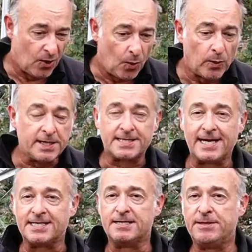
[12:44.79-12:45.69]
All it
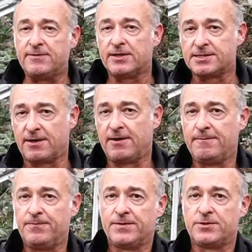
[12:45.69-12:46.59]
takes is a bit of our
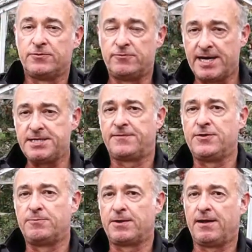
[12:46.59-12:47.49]
time to raise a
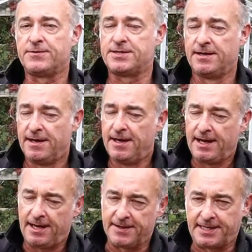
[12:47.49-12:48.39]
few plants
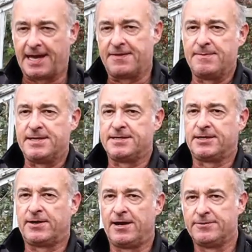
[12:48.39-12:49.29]
and then get them into the
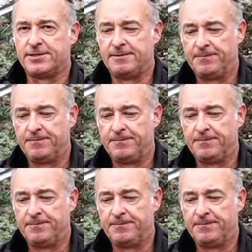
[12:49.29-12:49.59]
ground.